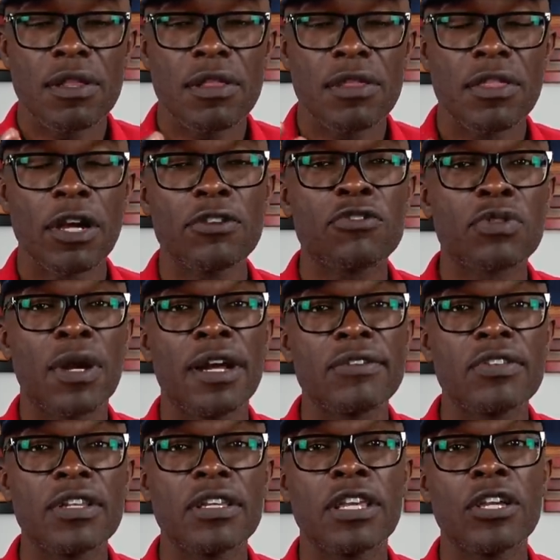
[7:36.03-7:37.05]
they're trying
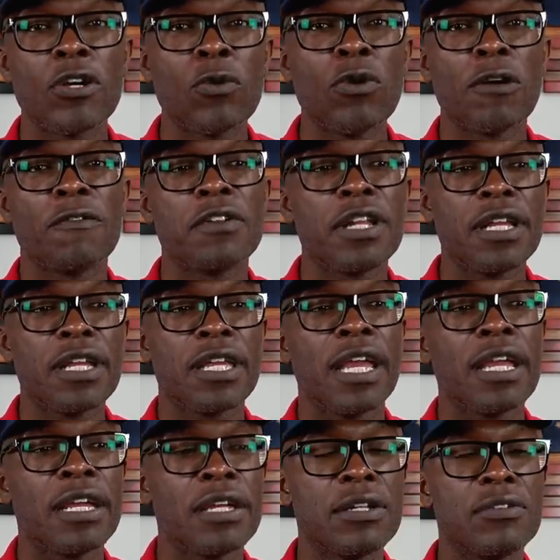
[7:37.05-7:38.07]
to get whoever they
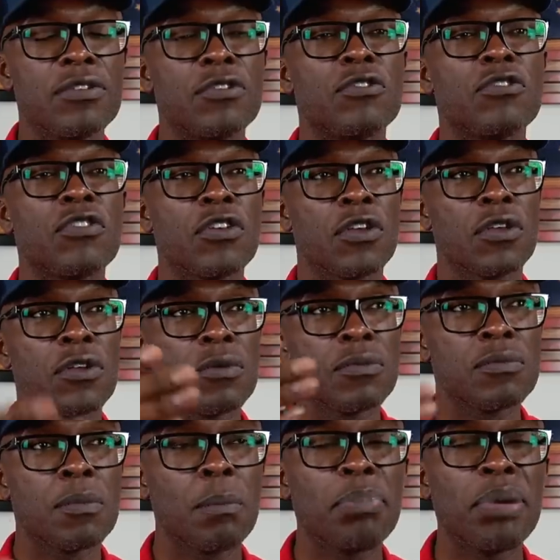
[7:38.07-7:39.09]
can to
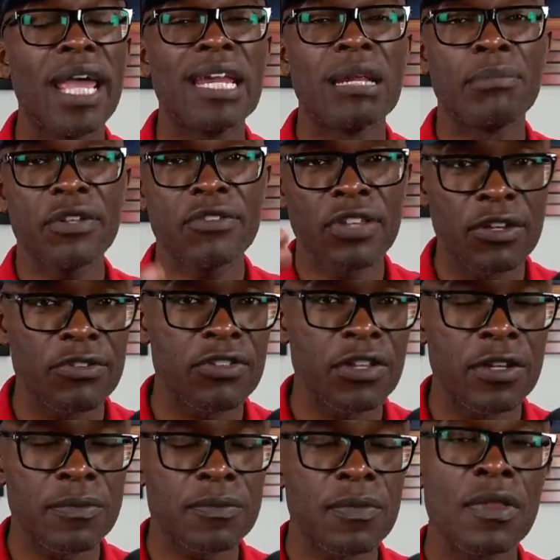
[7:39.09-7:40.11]
pay them
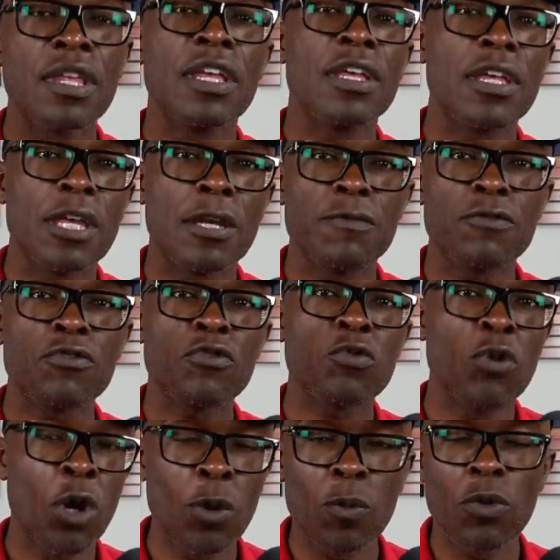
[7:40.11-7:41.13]
attention. If
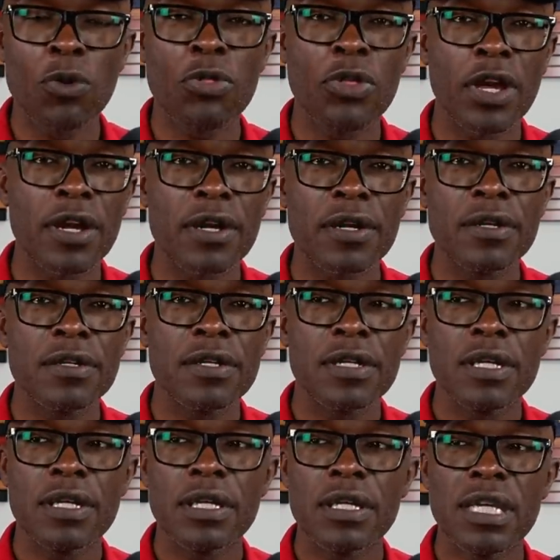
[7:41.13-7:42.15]
Trump were there,
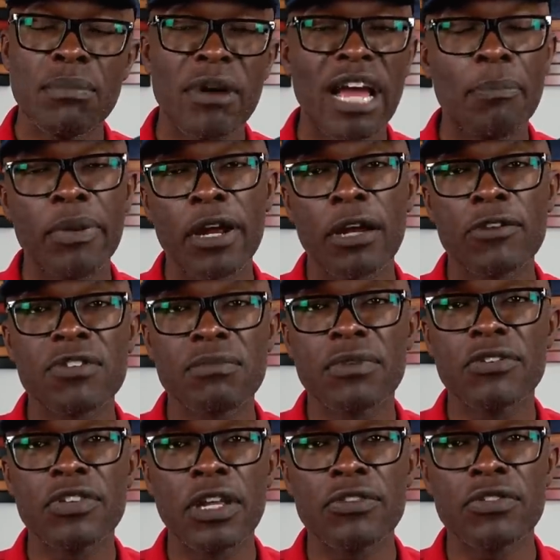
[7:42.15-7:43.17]
he might pay her some
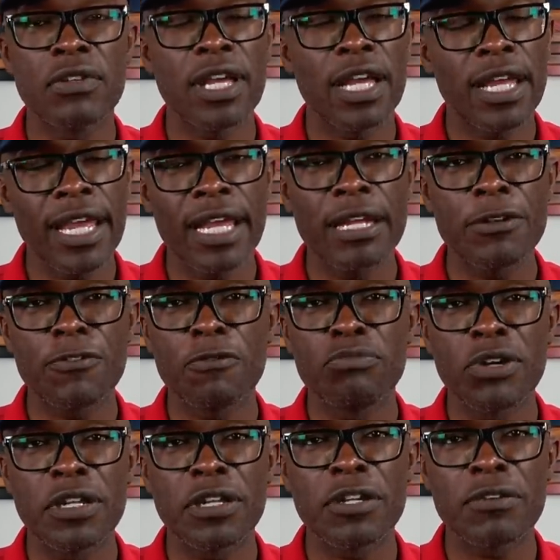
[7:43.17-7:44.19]
attention. Like, hey, this is
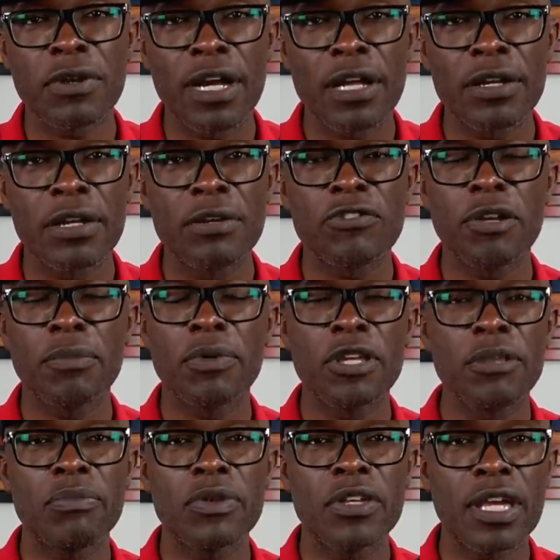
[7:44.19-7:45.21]
Brittany Griner,
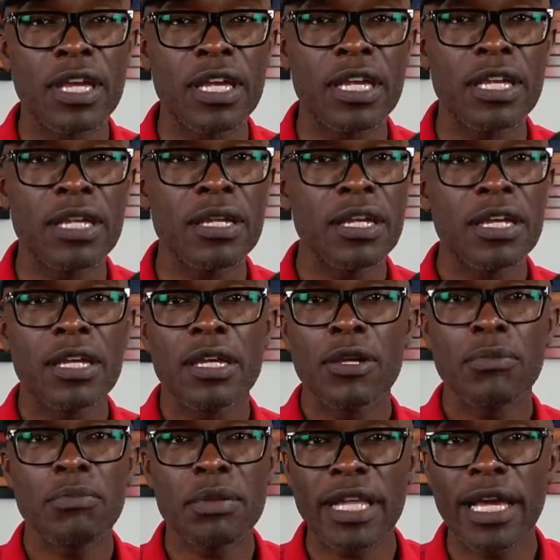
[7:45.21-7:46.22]
WNBA,
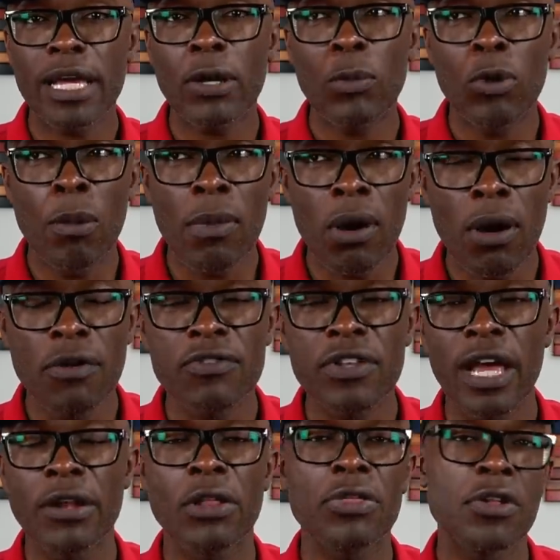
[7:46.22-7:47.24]
black woman, all
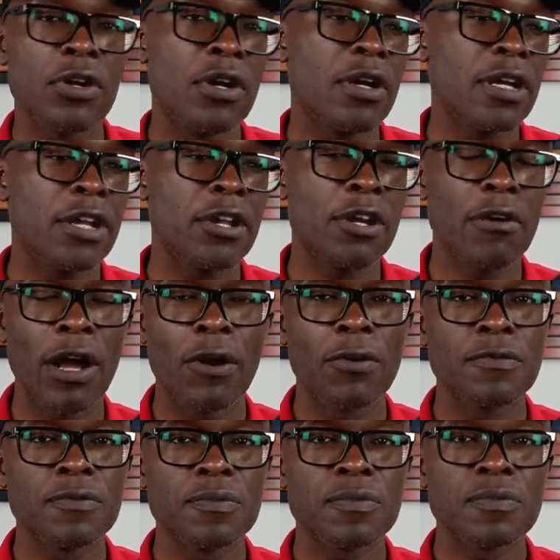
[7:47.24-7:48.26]
that in the third. Get her out.